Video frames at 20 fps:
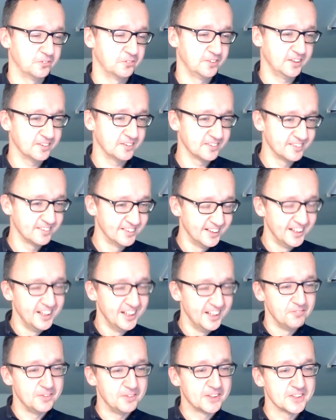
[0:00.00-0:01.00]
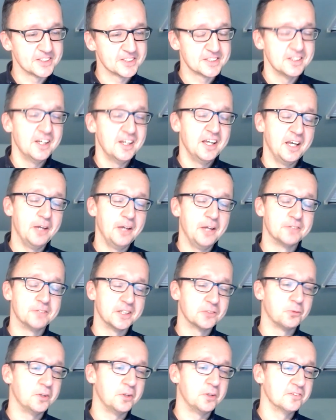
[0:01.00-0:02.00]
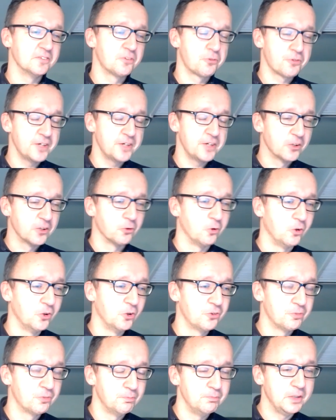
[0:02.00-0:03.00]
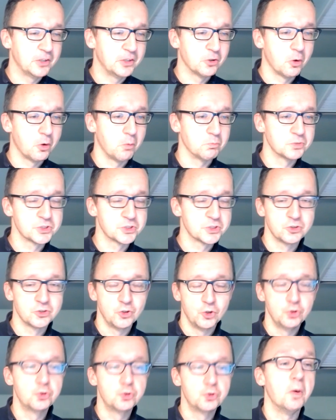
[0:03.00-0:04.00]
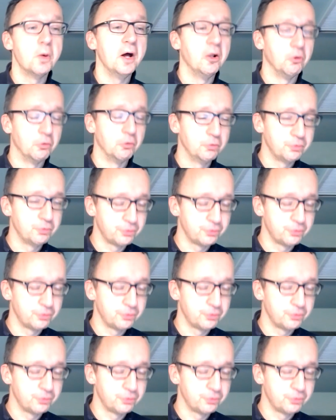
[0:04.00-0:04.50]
Yeah, because if that one 3-year-old becomes 12,